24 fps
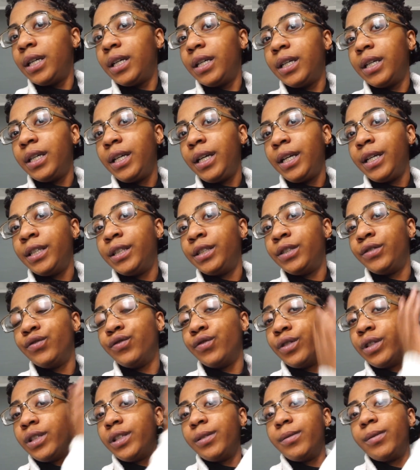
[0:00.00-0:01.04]
And it's
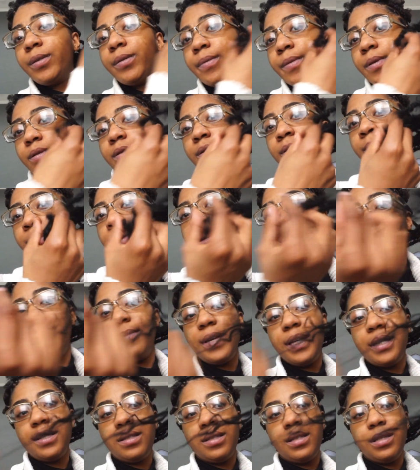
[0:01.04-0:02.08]
really supposed to be
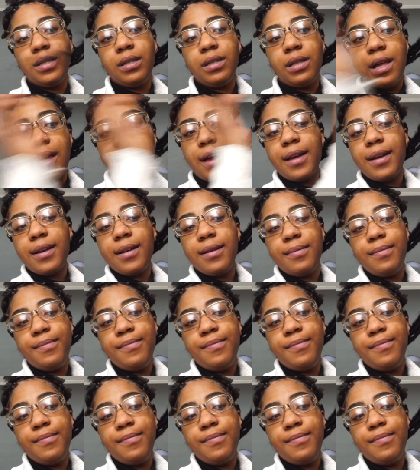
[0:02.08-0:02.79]
messy, like